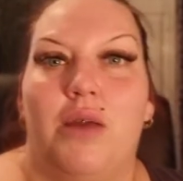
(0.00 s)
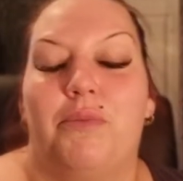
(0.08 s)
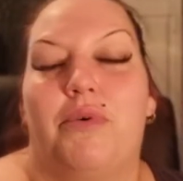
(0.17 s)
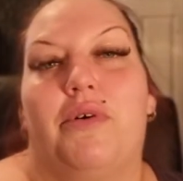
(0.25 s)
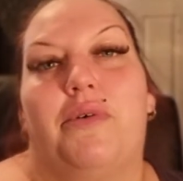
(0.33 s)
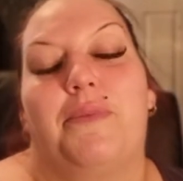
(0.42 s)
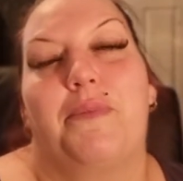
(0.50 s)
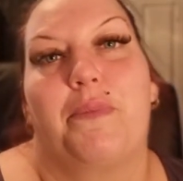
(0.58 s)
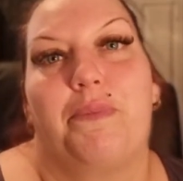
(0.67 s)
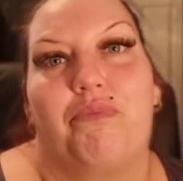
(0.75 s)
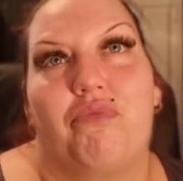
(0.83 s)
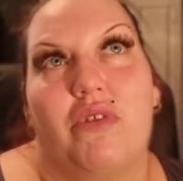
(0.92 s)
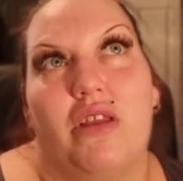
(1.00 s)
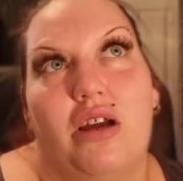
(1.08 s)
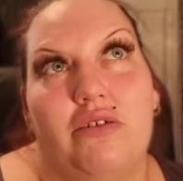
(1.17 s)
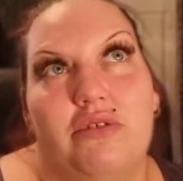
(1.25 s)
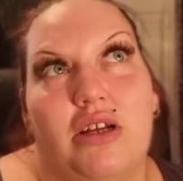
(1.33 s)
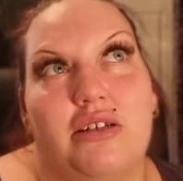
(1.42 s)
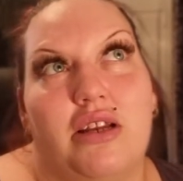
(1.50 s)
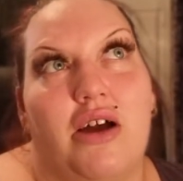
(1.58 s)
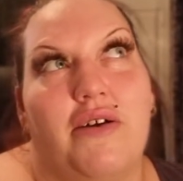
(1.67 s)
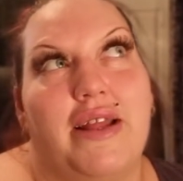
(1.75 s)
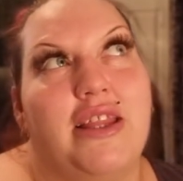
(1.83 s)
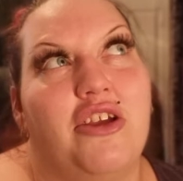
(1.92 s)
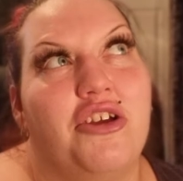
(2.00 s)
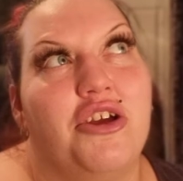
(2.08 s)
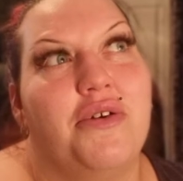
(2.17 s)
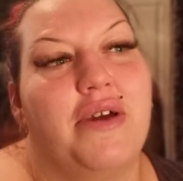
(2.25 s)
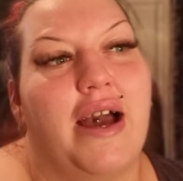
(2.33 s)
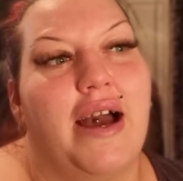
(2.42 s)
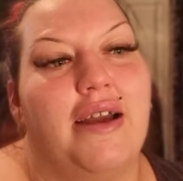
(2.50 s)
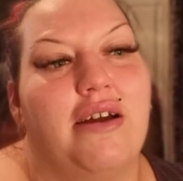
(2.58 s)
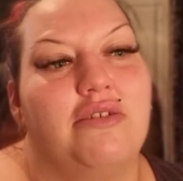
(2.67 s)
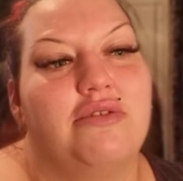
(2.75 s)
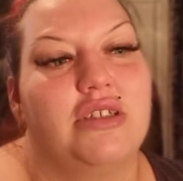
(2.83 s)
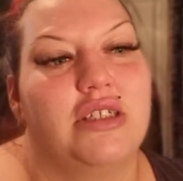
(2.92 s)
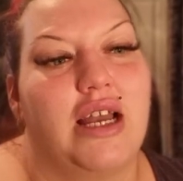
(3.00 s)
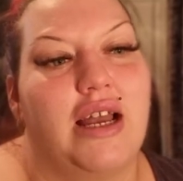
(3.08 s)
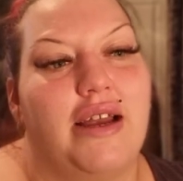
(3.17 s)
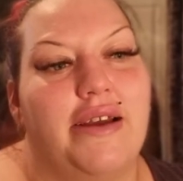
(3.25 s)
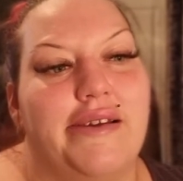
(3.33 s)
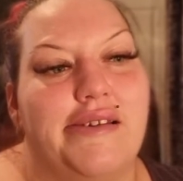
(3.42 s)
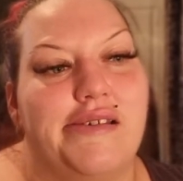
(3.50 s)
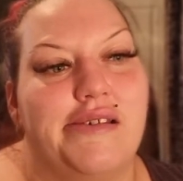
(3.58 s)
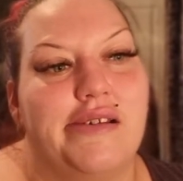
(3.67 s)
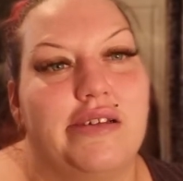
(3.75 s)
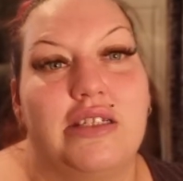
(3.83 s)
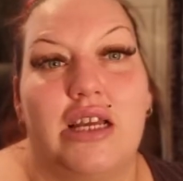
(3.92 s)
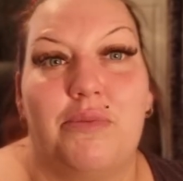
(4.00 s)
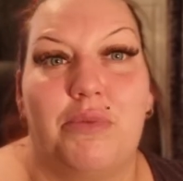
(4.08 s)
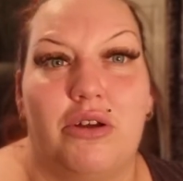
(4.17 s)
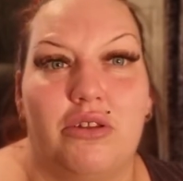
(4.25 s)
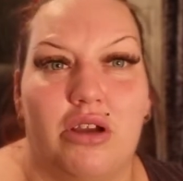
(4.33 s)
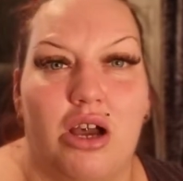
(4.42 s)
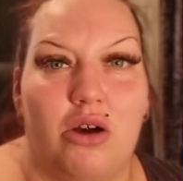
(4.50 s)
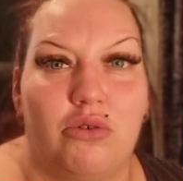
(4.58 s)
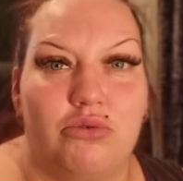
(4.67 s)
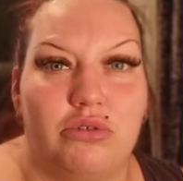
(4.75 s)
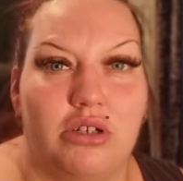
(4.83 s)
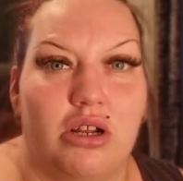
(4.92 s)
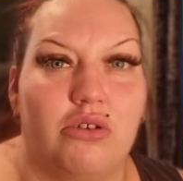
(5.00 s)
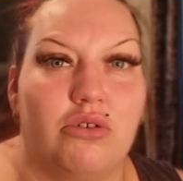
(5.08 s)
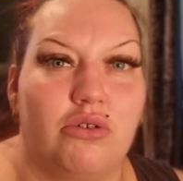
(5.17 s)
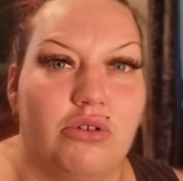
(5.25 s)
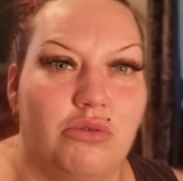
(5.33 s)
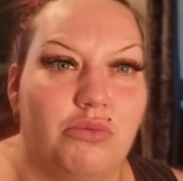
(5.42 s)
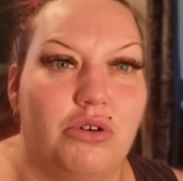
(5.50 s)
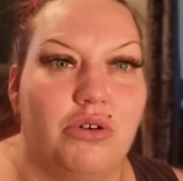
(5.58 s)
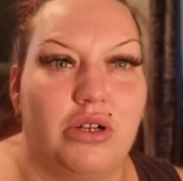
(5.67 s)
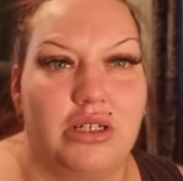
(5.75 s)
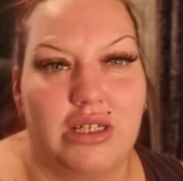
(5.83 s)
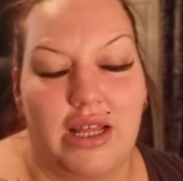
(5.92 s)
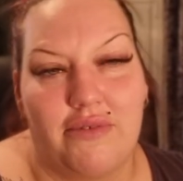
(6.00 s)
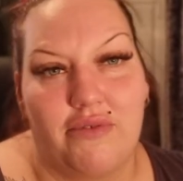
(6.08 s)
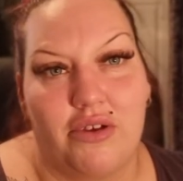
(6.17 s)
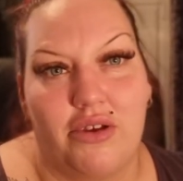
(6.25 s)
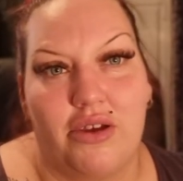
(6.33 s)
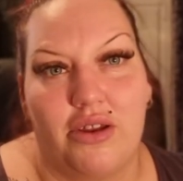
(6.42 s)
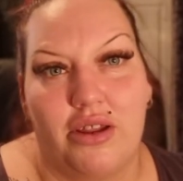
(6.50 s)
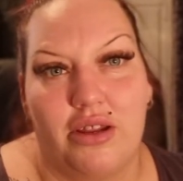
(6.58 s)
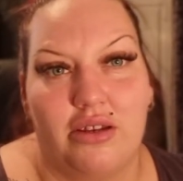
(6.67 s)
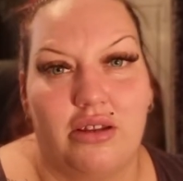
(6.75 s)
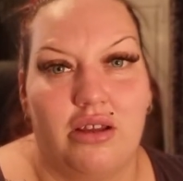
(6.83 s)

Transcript: But I don't know, in the UK, I'd say down by the coast, like Cornwall and Devon and